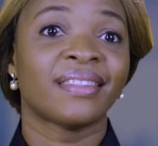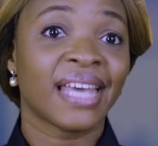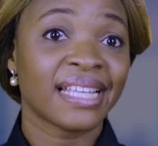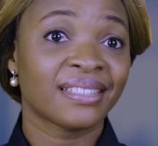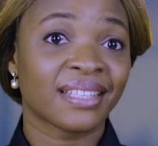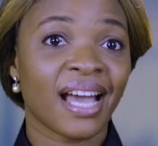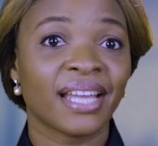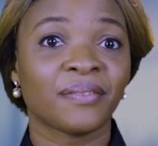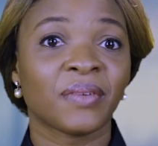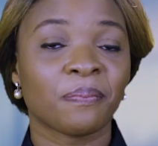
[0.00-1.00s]
That's the
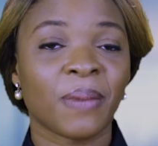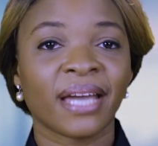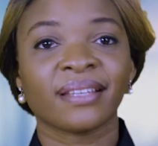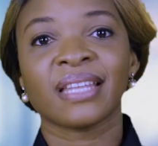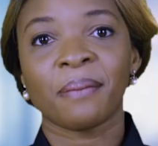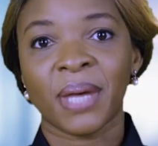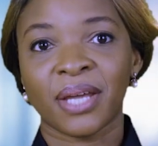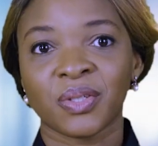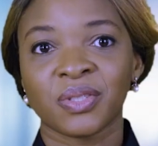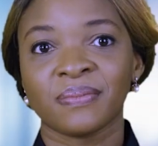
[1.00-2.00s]
kind of impact that
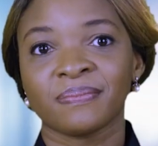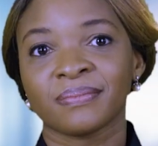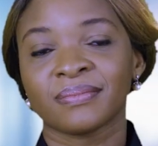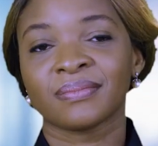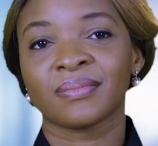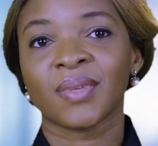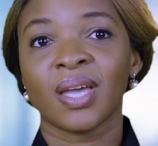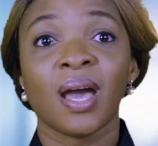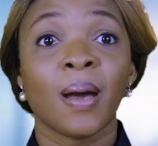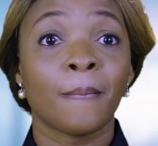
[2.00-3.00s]
matters.
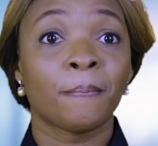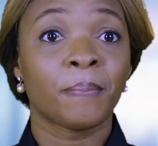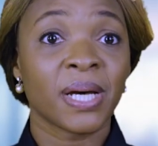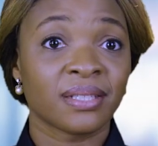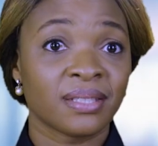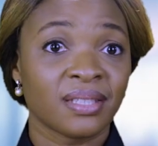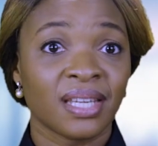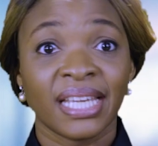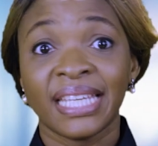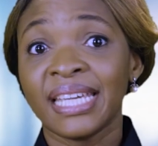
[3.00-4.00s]
But
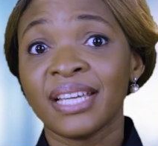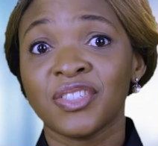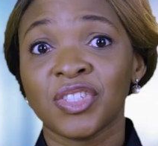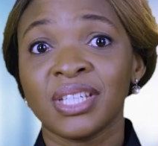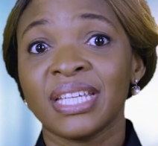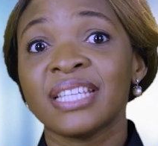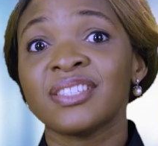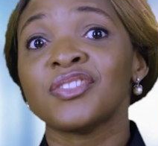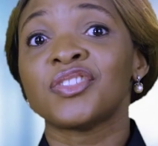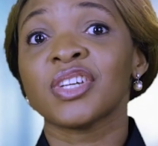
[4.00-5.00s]
ESG
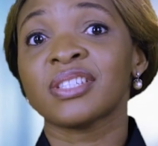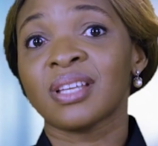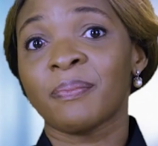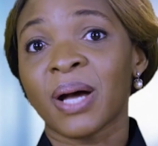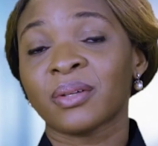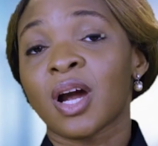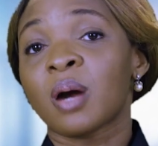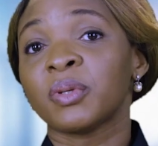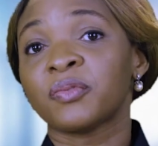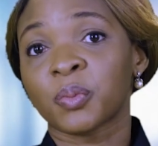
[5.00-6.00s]
isn't just about
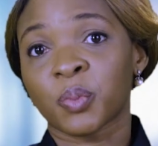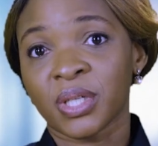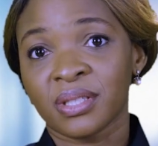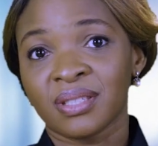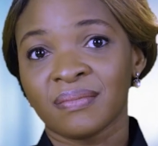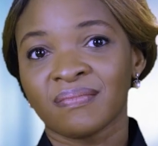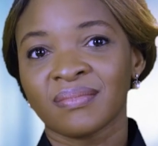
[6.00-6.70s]
carbon footprints.